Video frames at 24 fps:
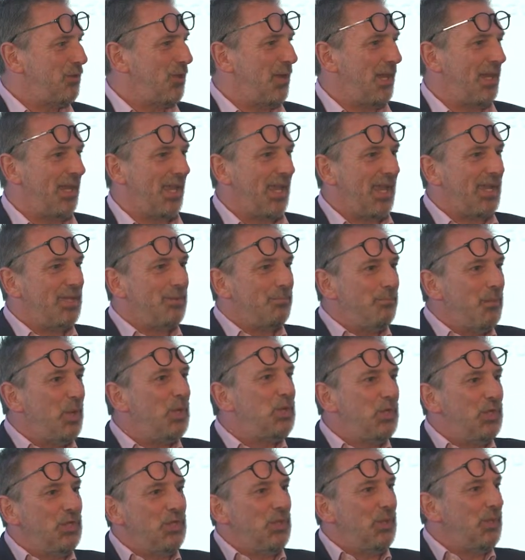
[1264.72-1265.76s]
trying to get as
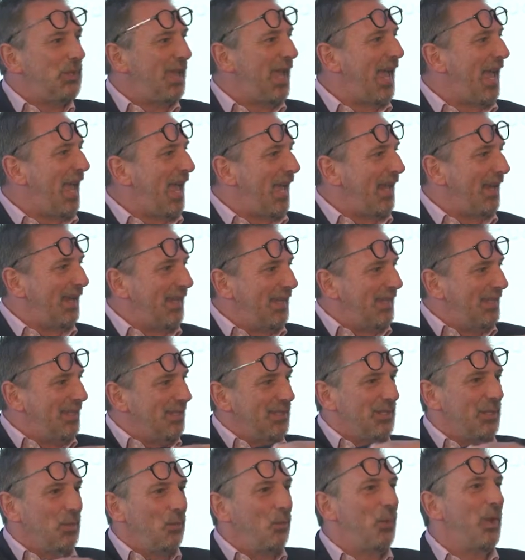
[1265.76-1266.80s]
much as you can
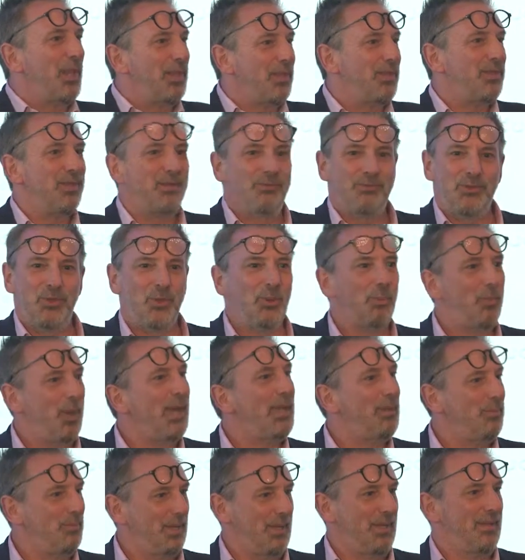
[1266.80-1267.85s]
into the width of your
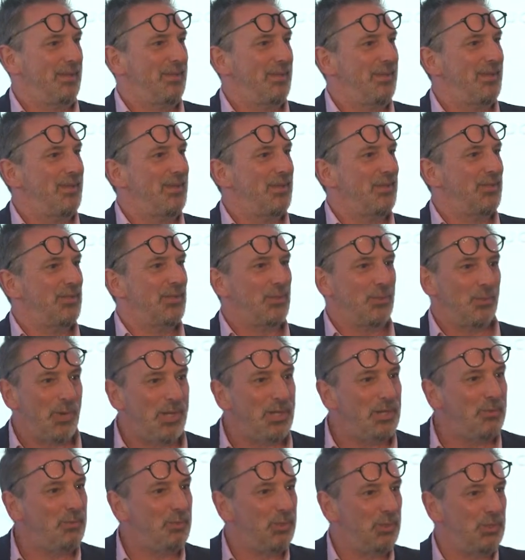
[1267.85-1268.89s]
paper, so that when
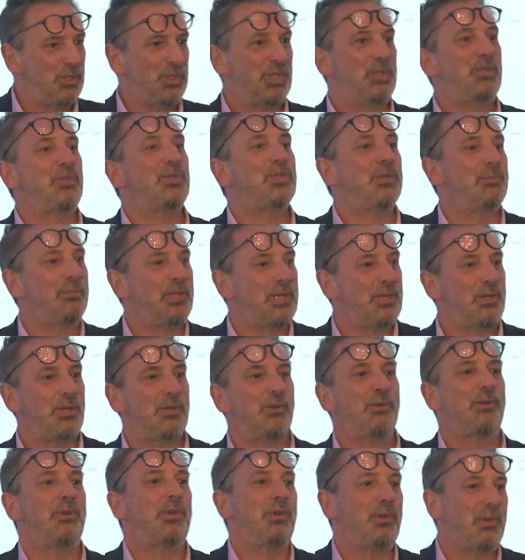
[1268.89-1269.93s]
you produce something,
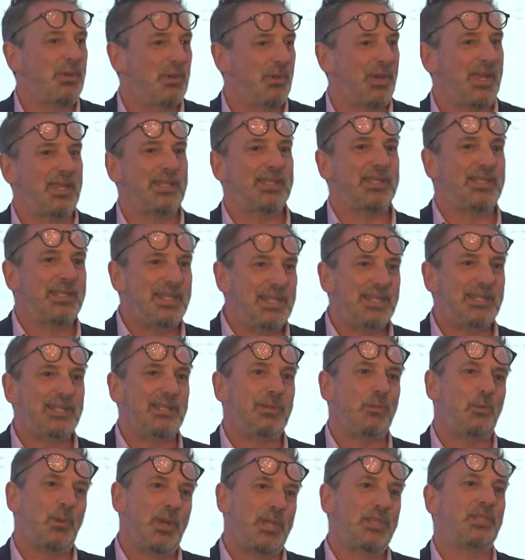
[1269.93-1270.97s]
you create as
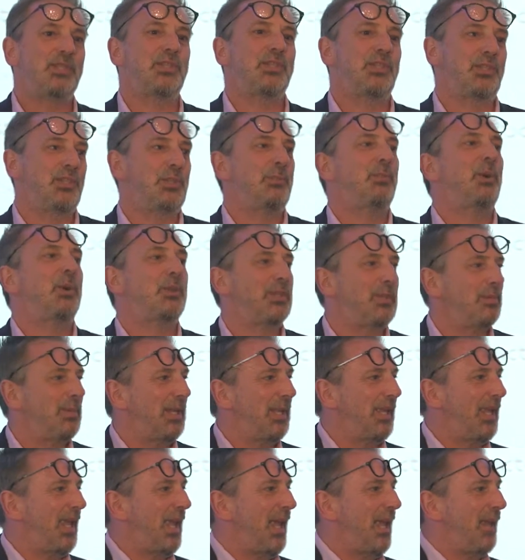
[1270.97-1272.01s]
little waste as you possibly
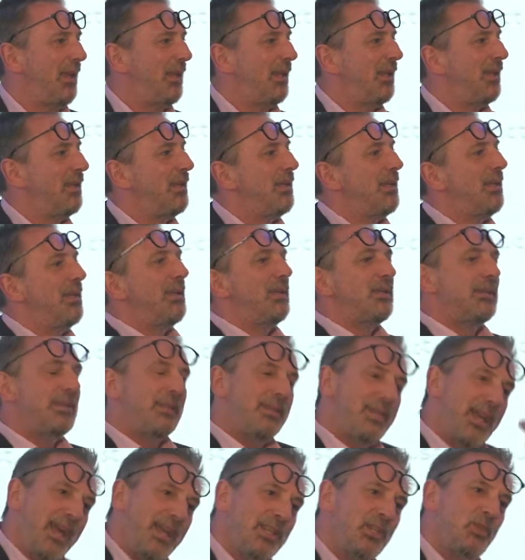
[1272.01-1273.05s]
can. So
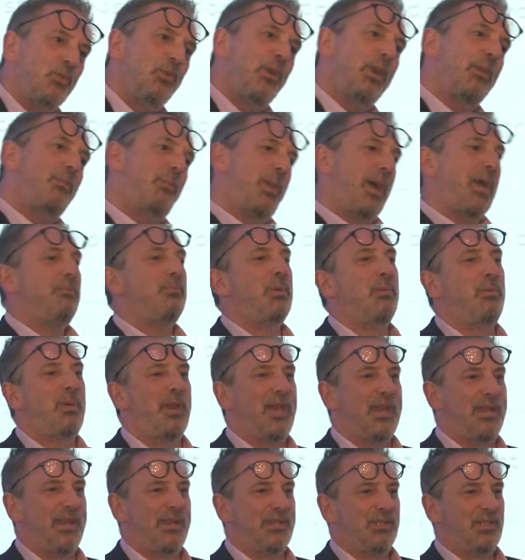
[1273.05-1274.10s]
that's what a paper
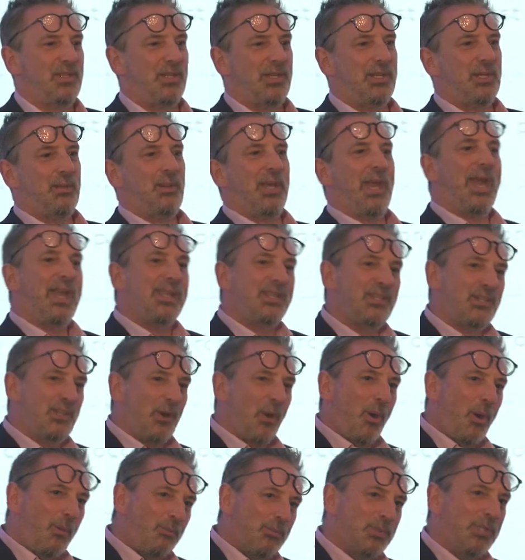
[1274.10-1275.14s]
plant has to do. It has to
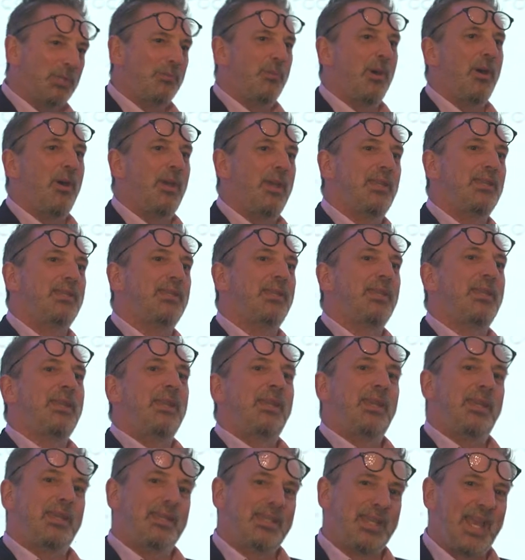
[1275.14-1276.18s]
optimize
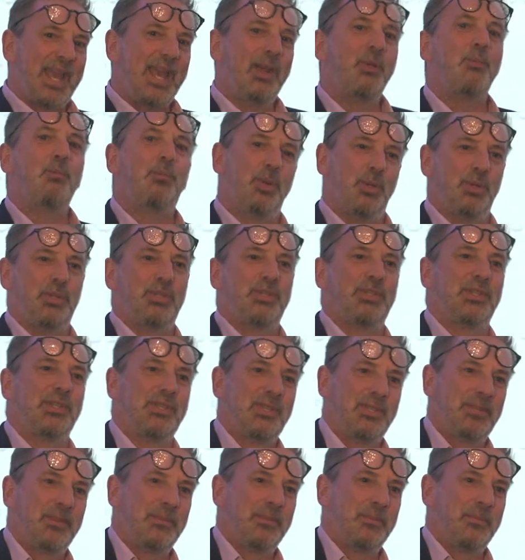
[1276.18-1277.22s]
its output.
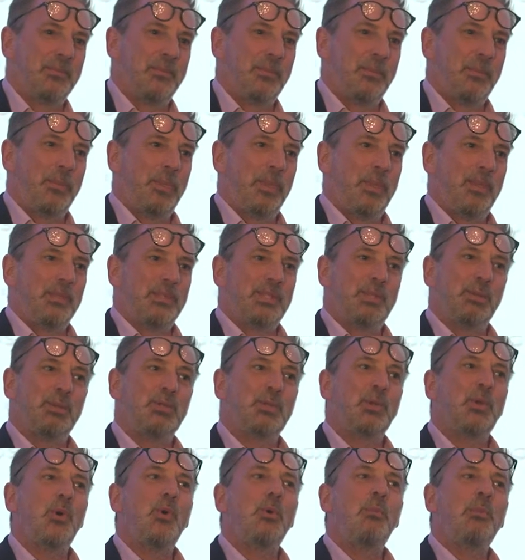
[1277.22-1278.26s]
So it's
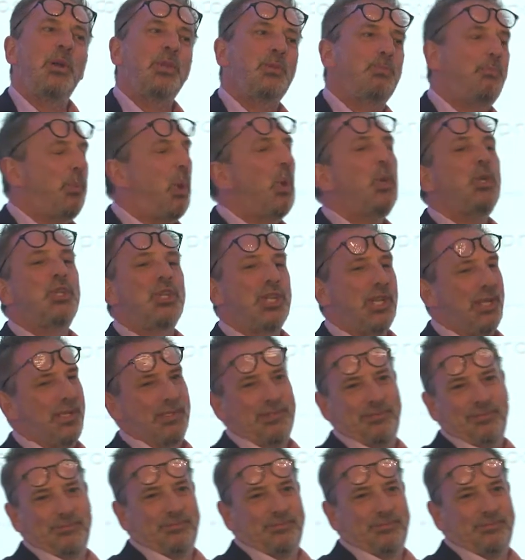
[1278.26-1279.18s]
almost pushing.